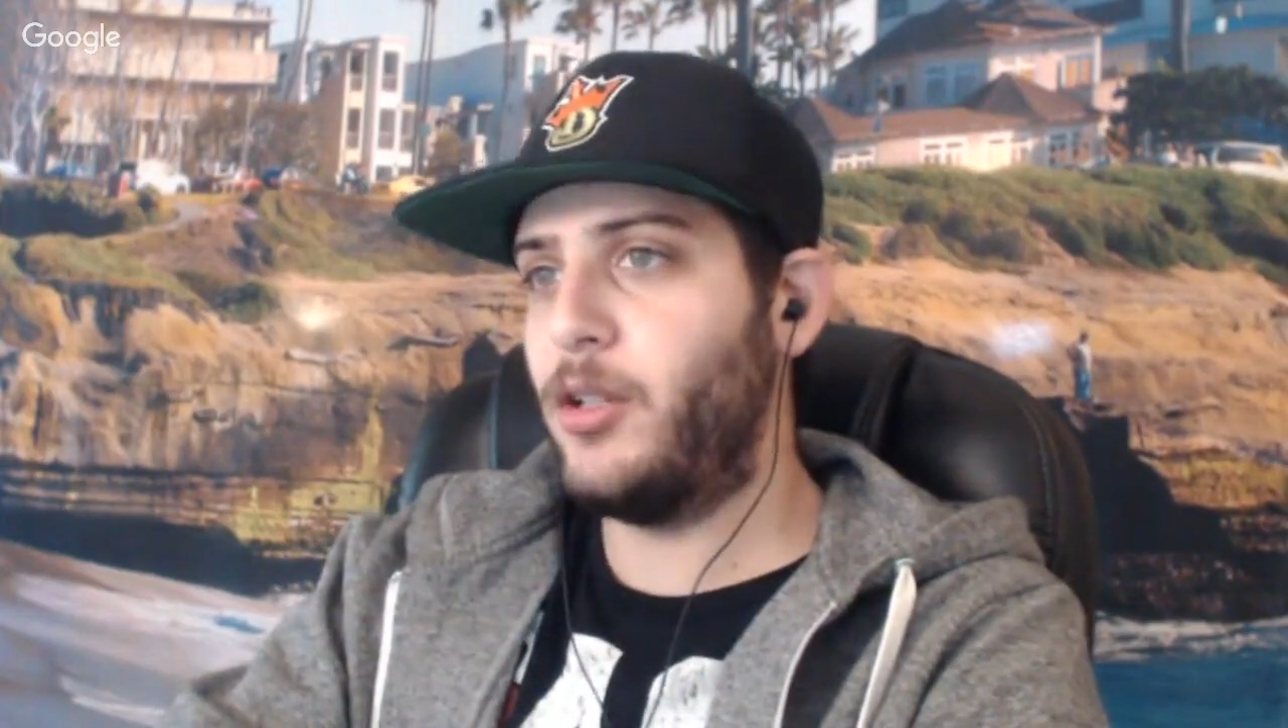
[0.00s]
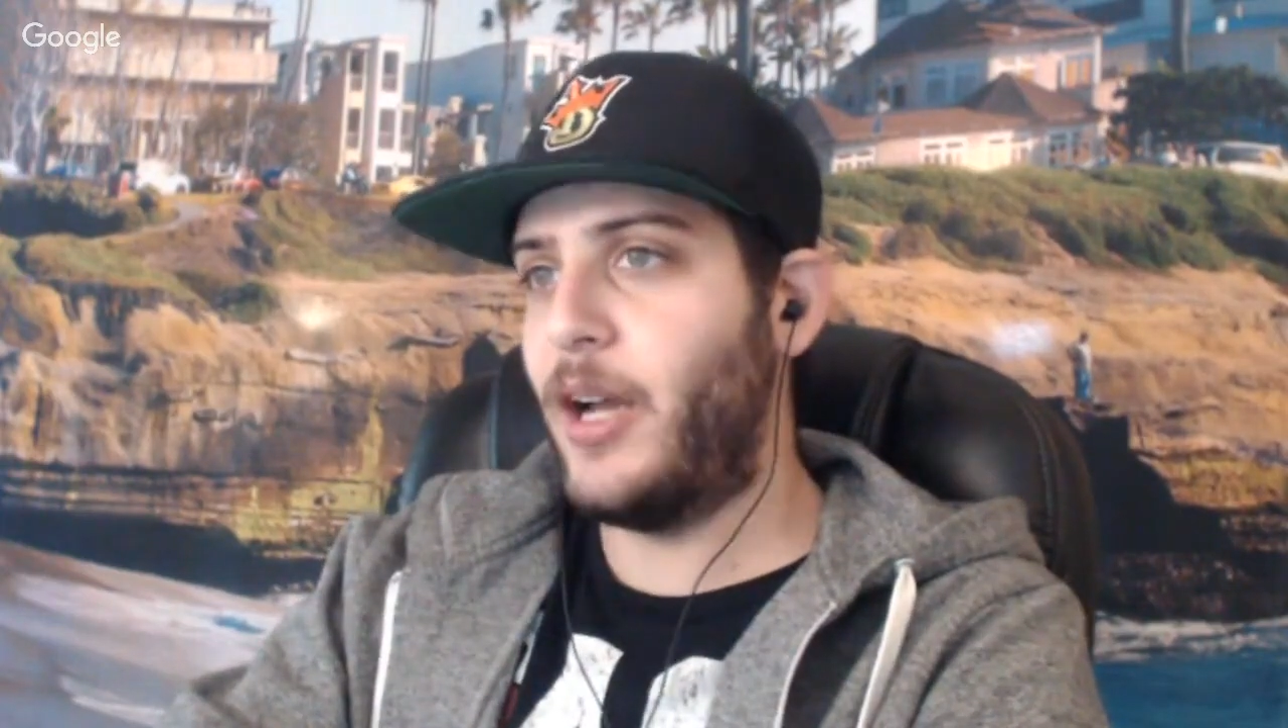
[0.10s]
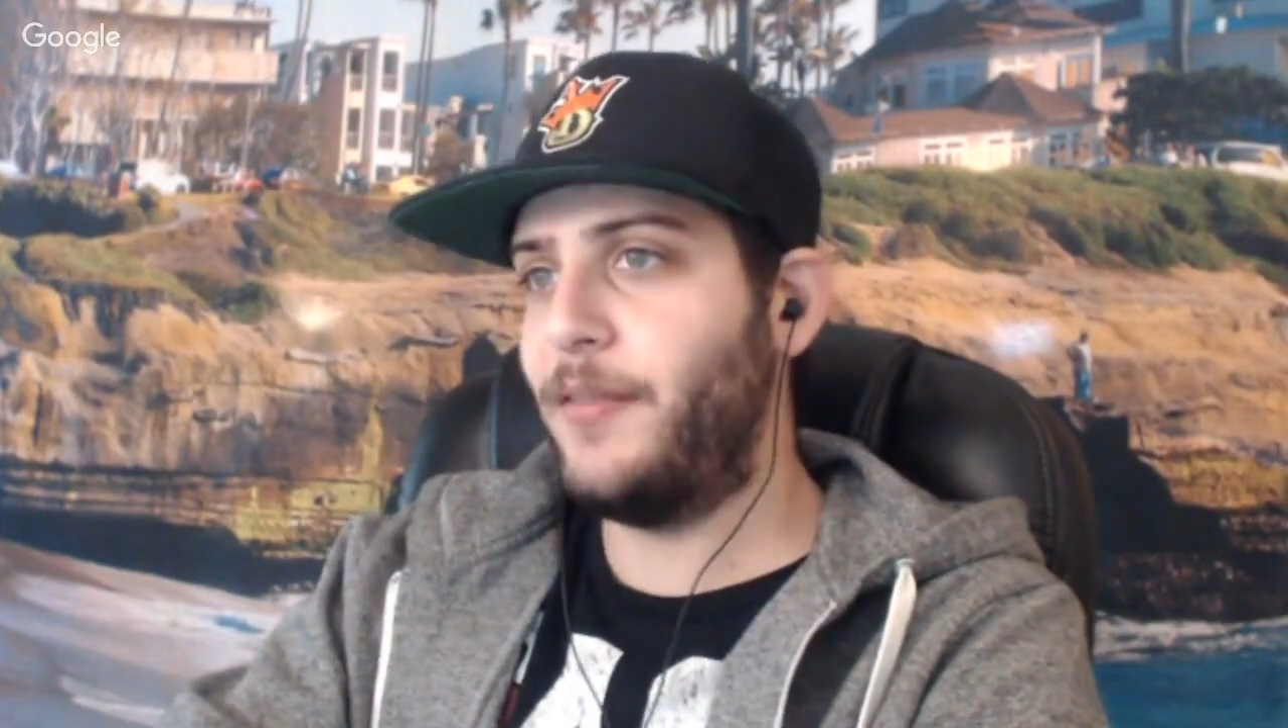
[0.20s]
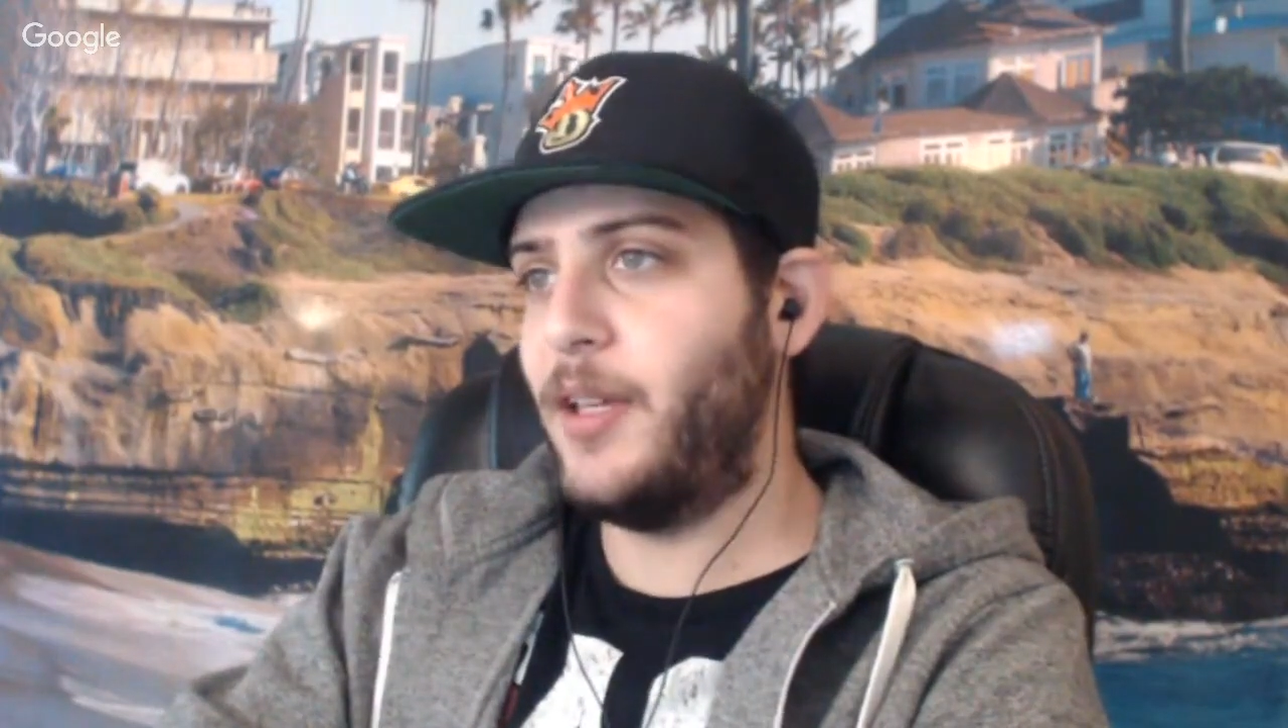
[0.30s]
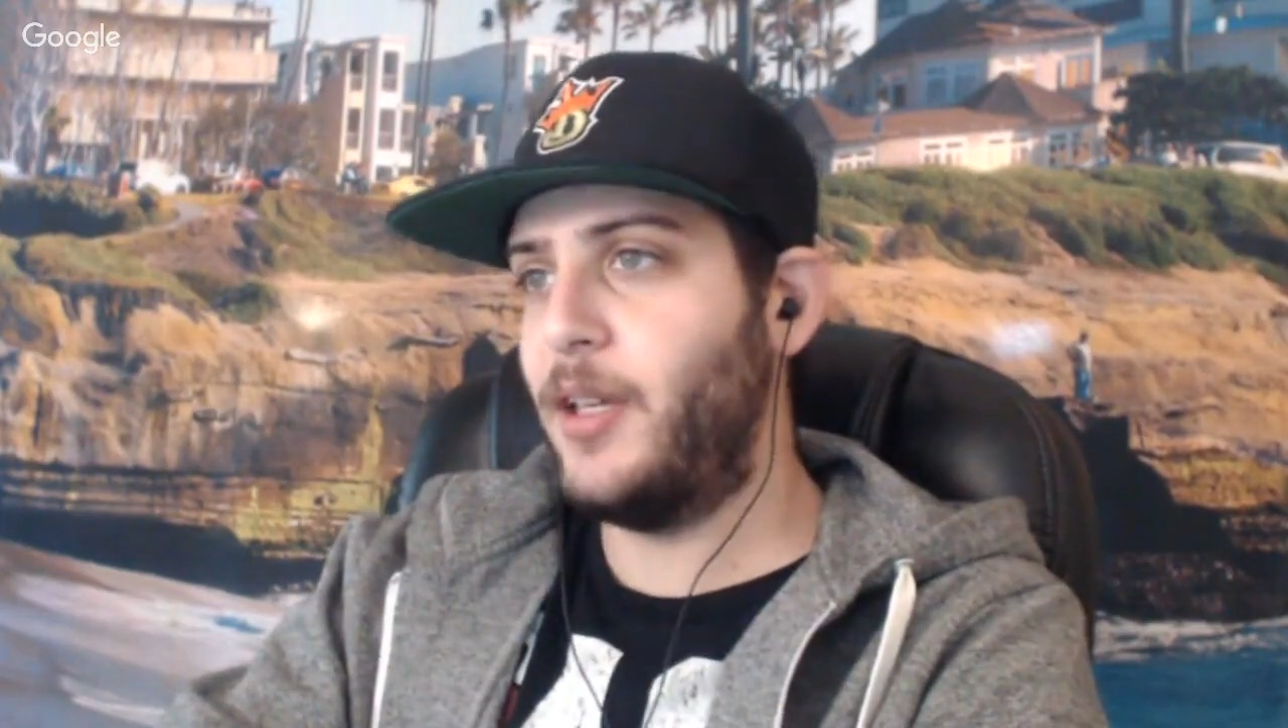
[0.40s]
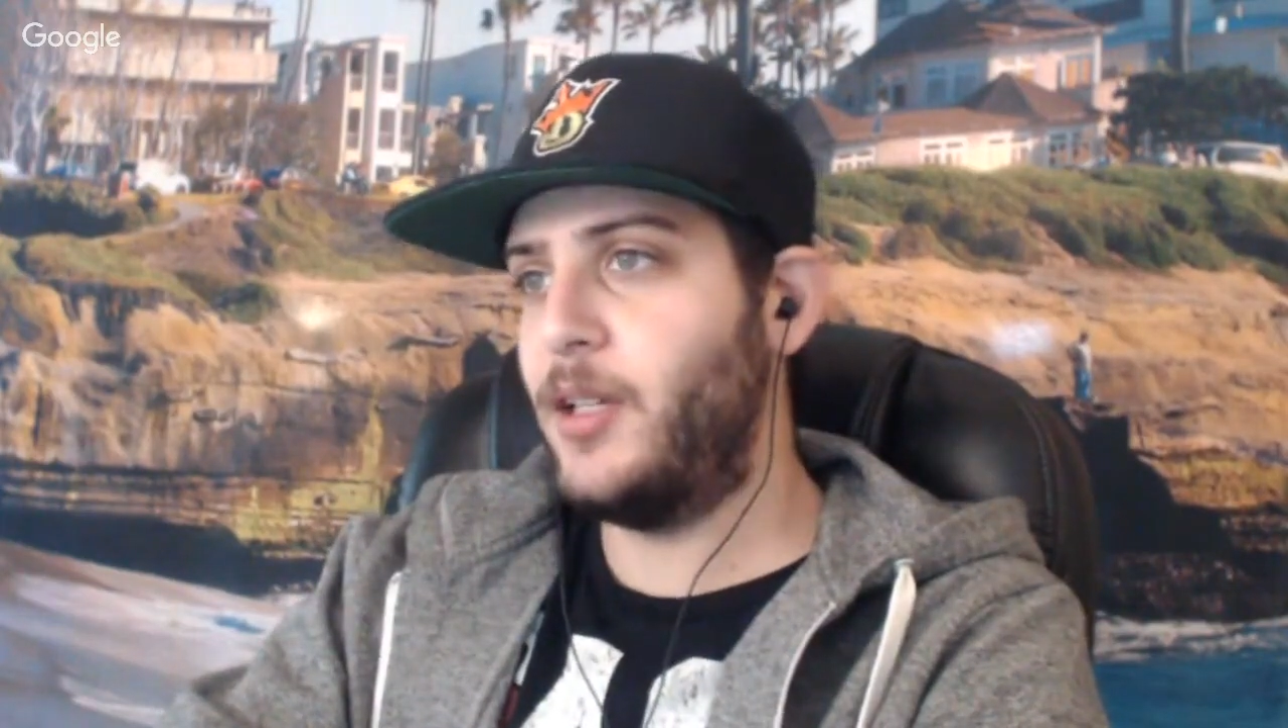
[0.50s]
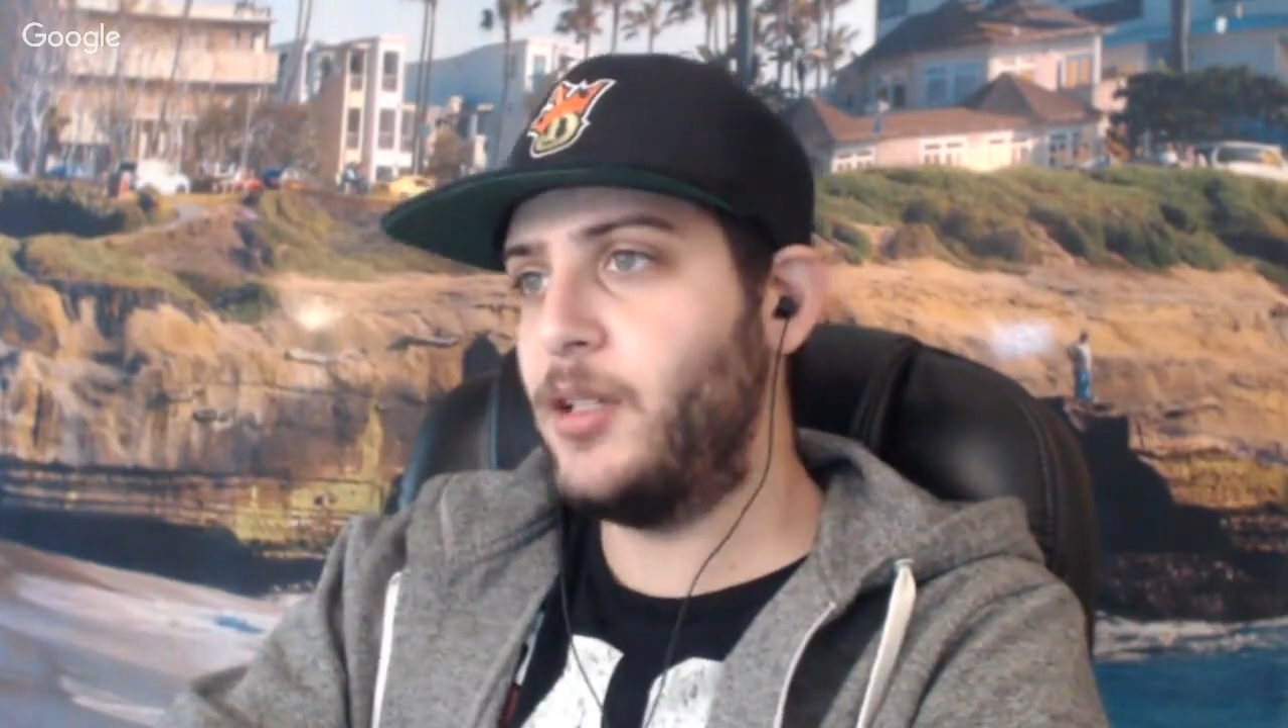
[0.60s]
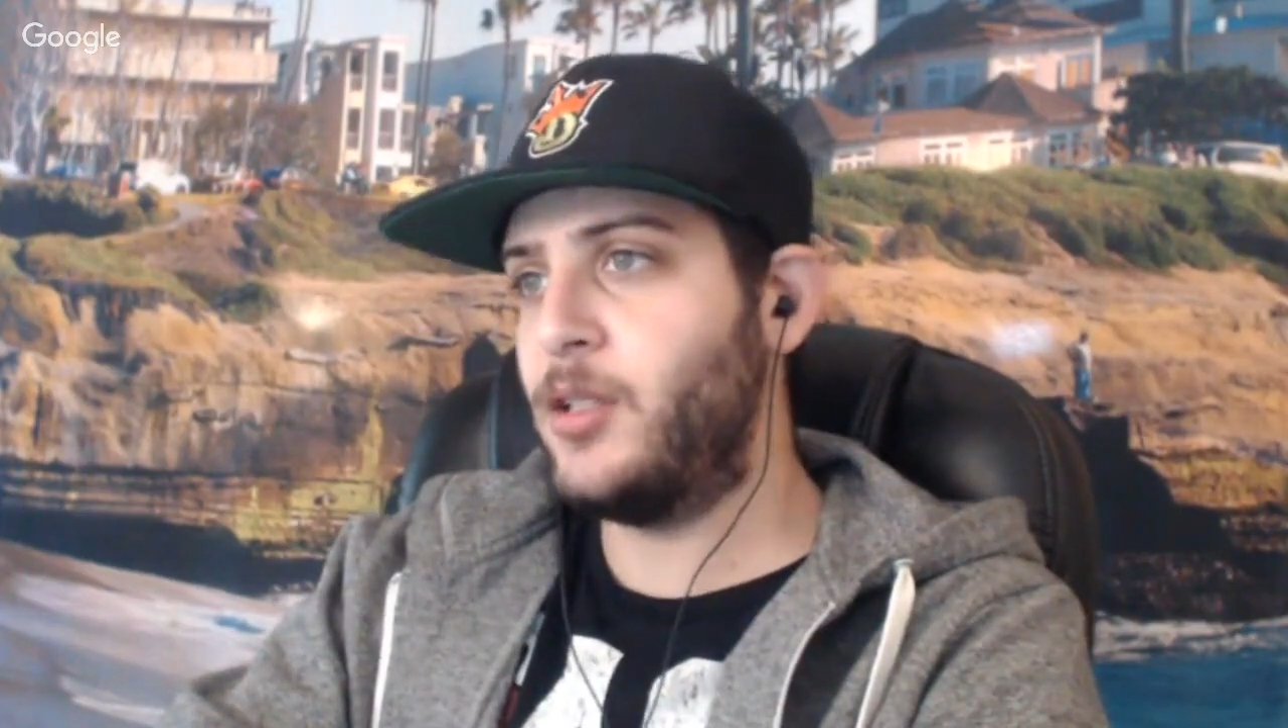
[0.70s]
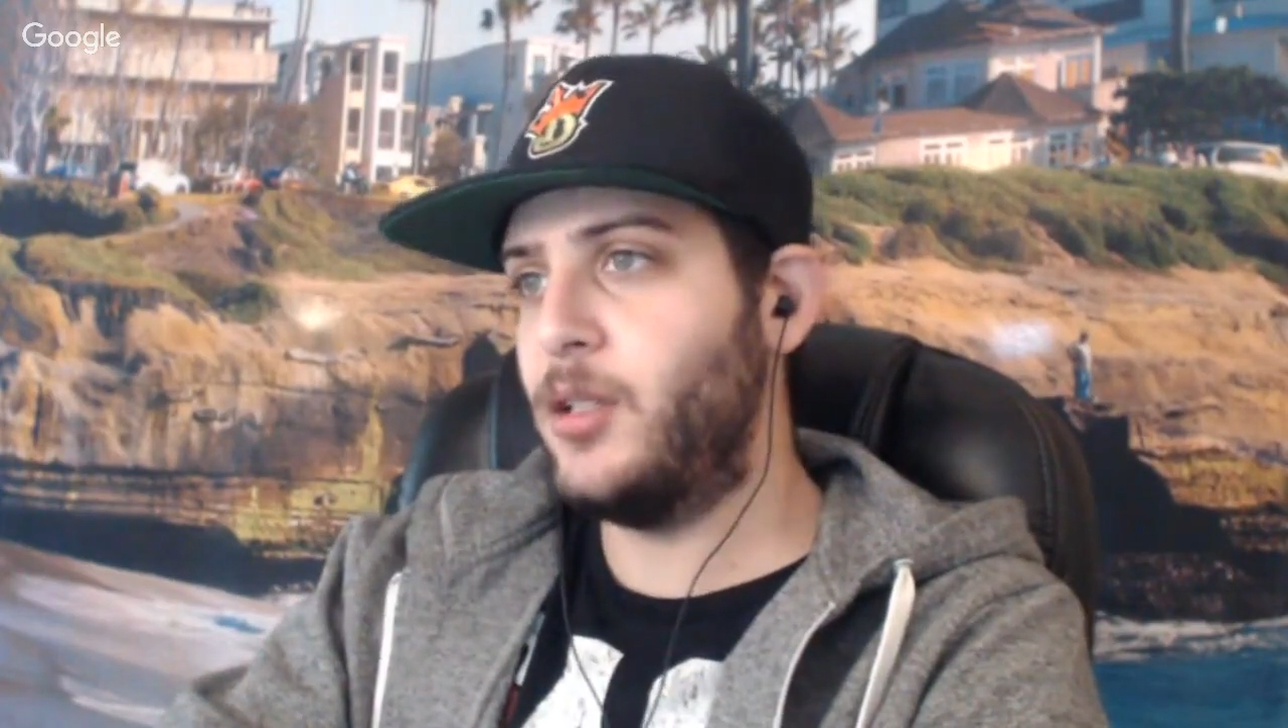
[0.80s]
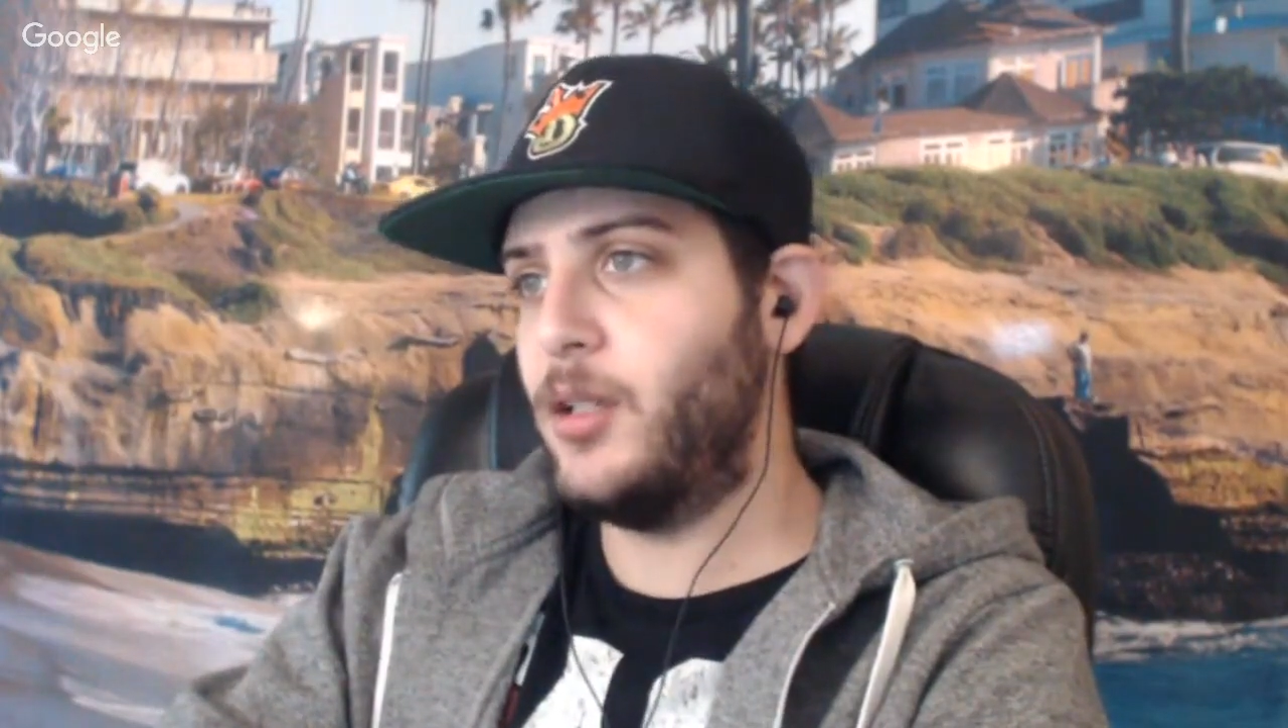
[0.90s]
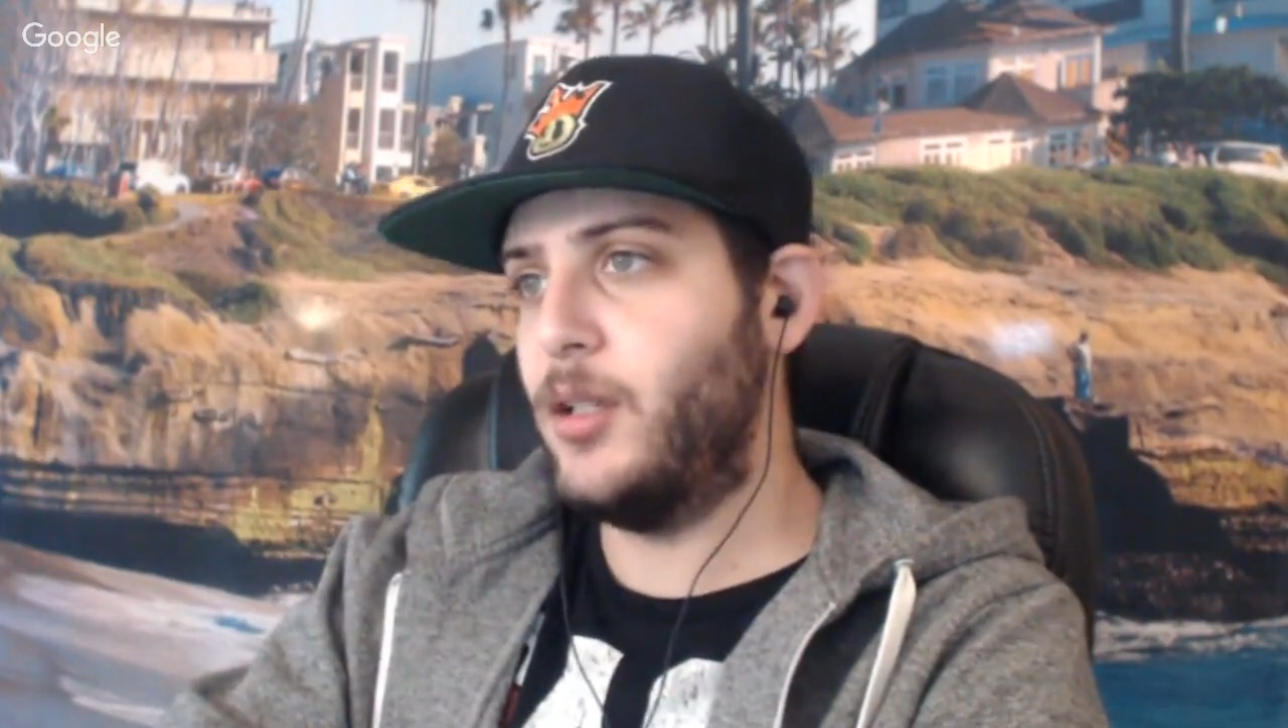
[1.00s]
DraftKings.